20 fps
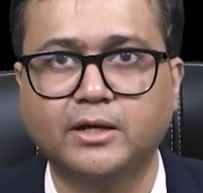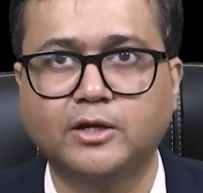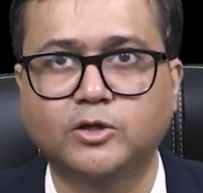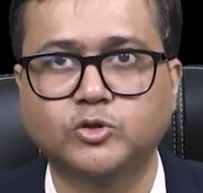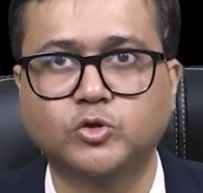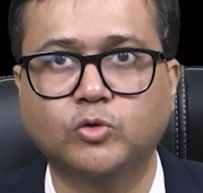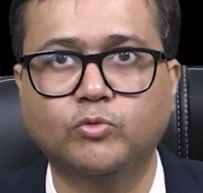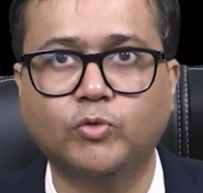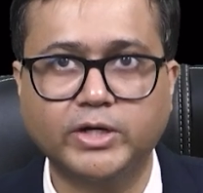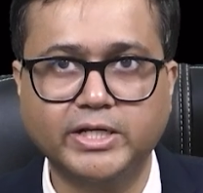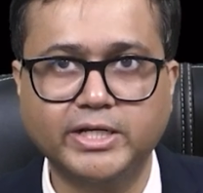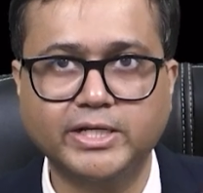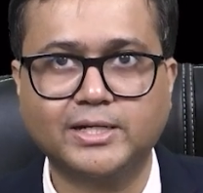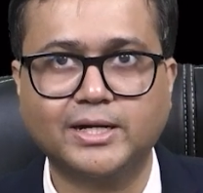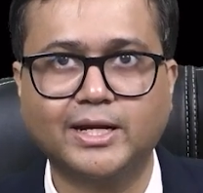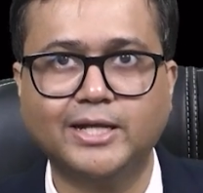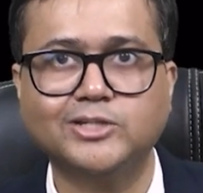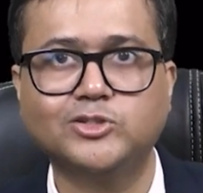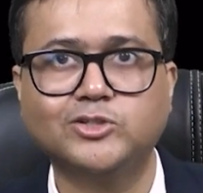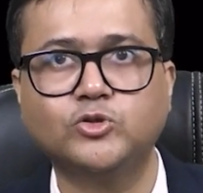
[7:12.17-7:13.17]
So what he
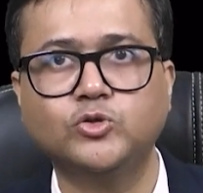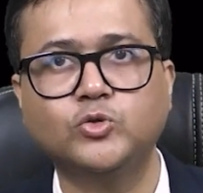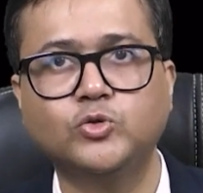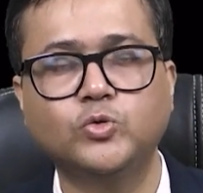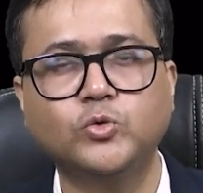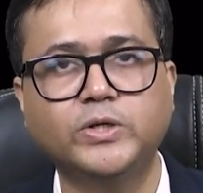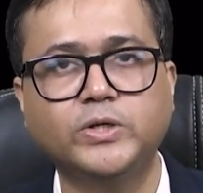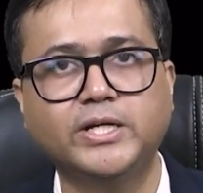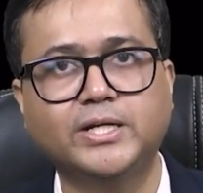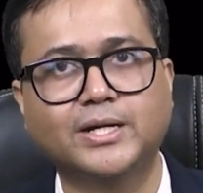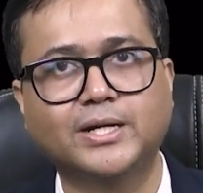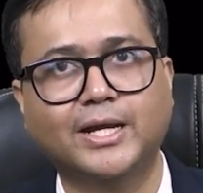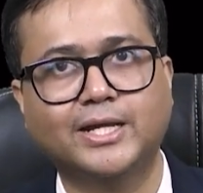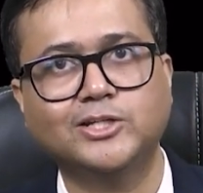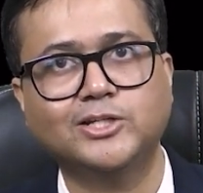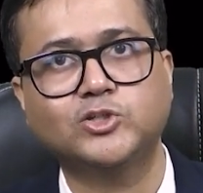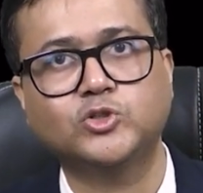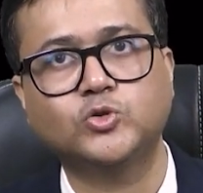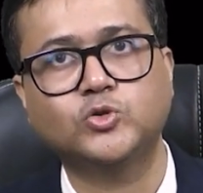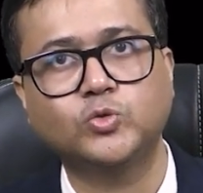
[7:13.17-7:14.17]
tries to do, he
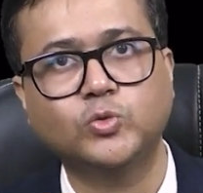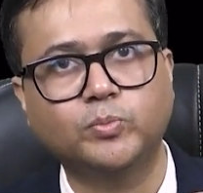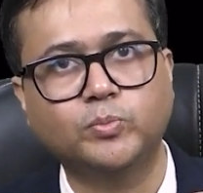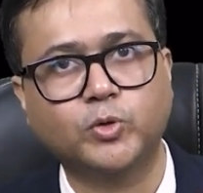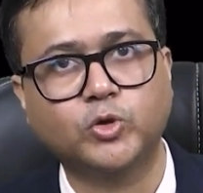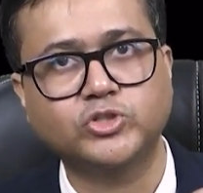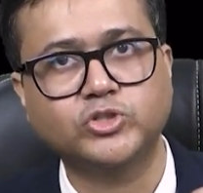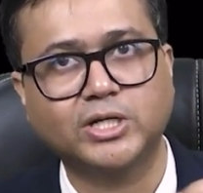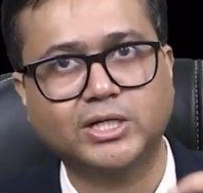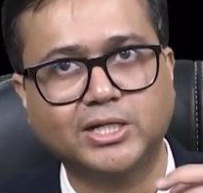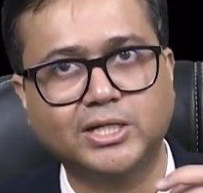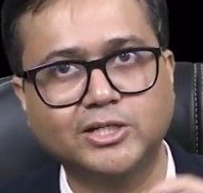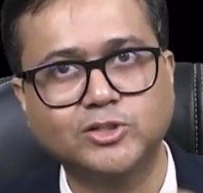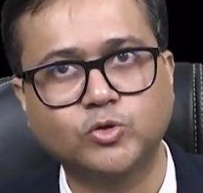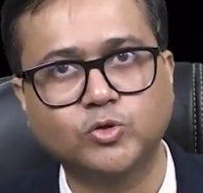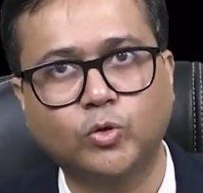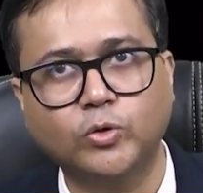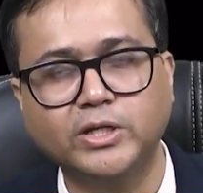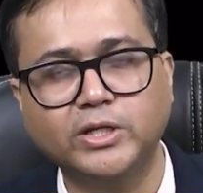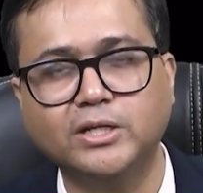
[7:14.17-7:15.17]
tries to project his
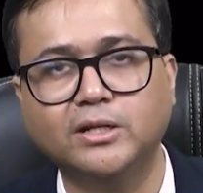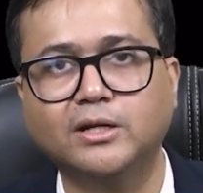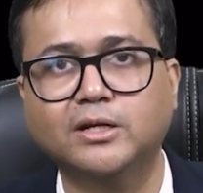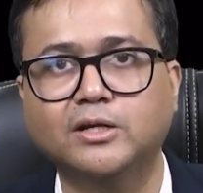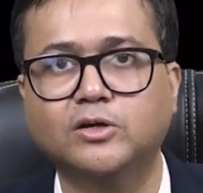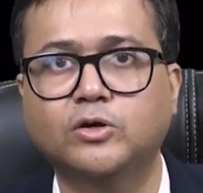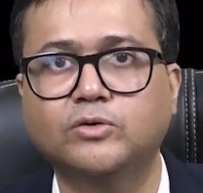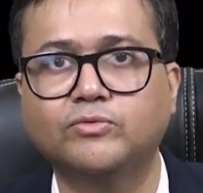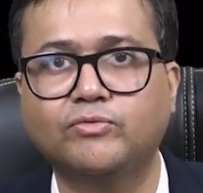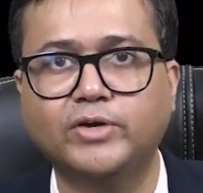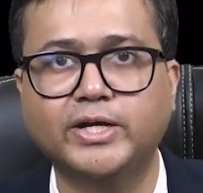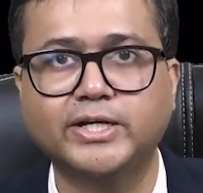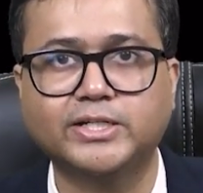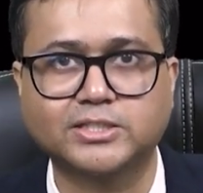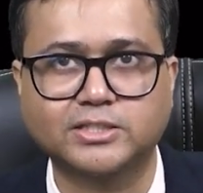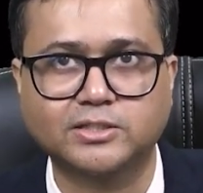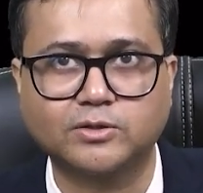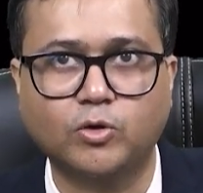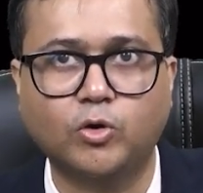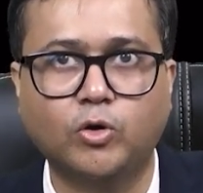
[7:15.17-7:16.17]
own inner
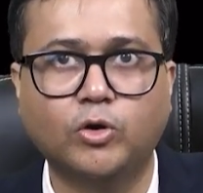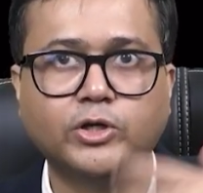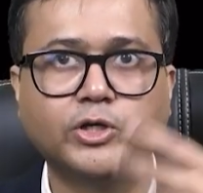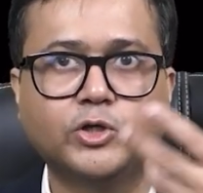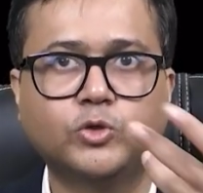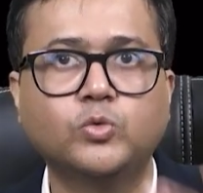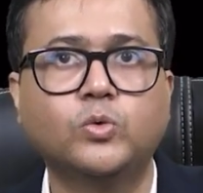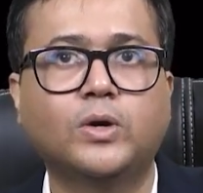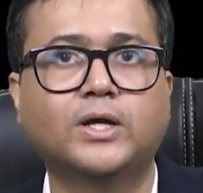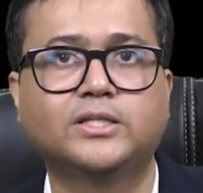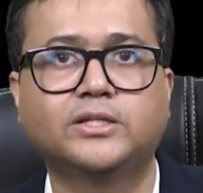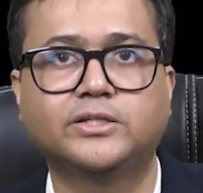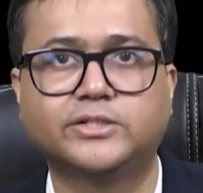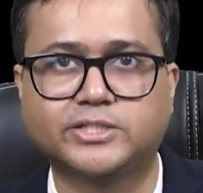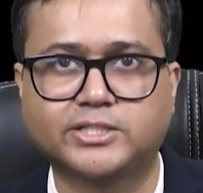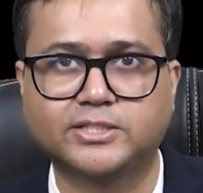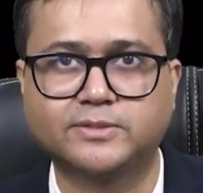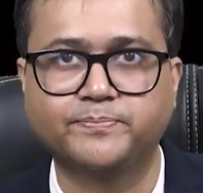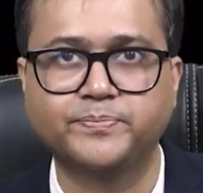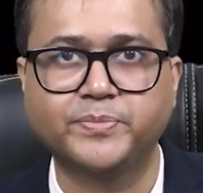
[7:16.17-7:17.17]
conflicts onto
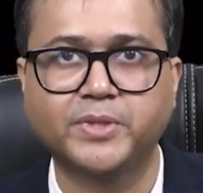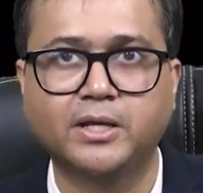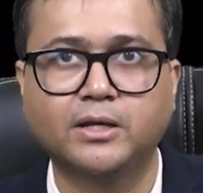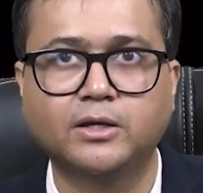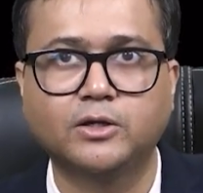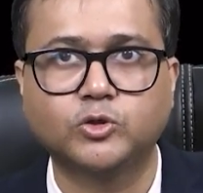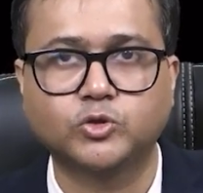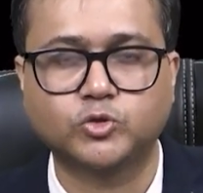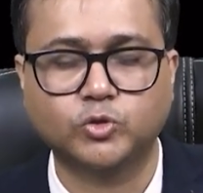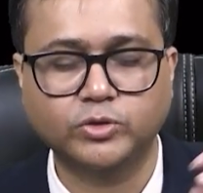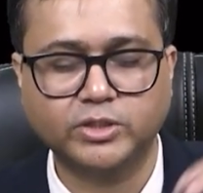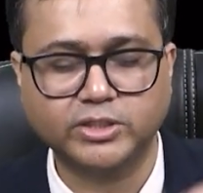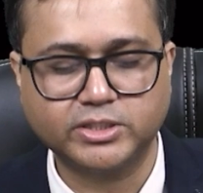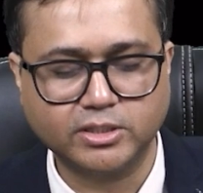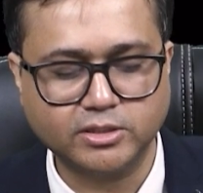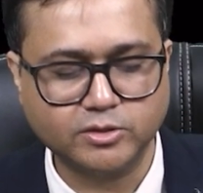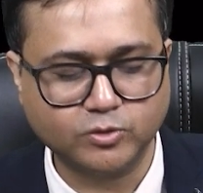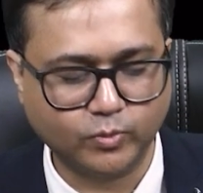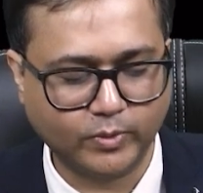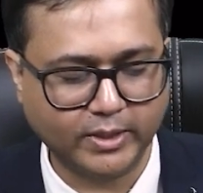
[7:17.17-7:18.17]
others. So this
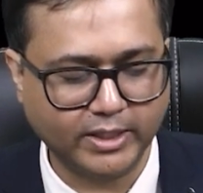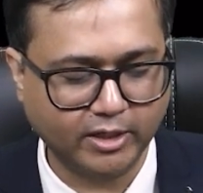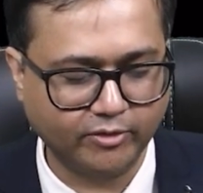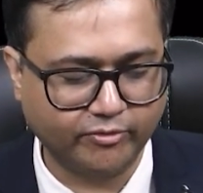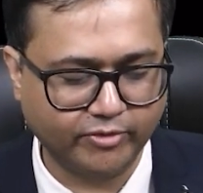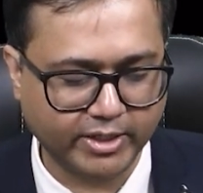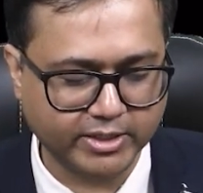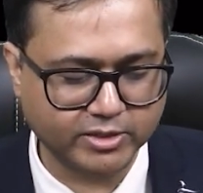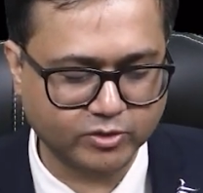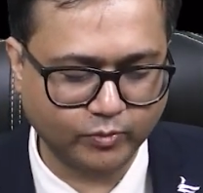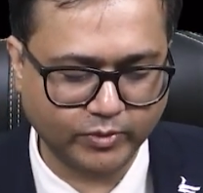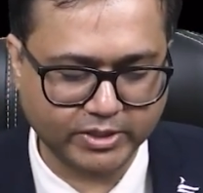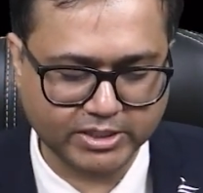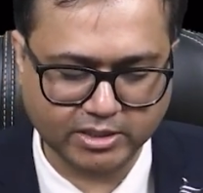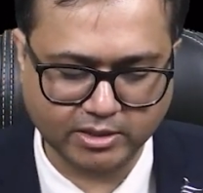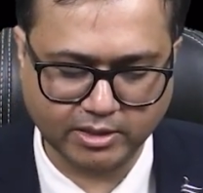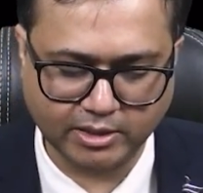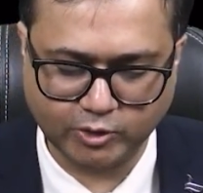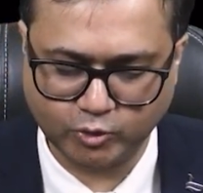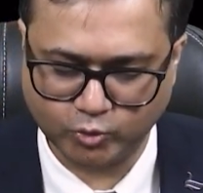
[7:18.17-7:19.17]
is one defense which
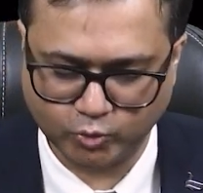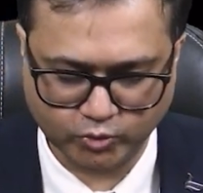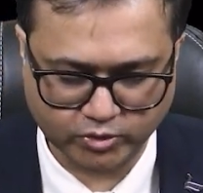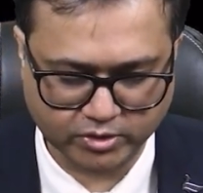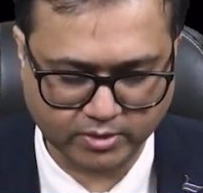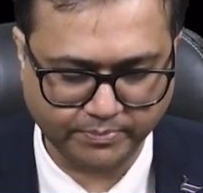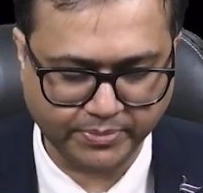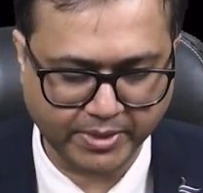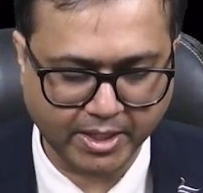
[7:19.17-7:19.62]
he used.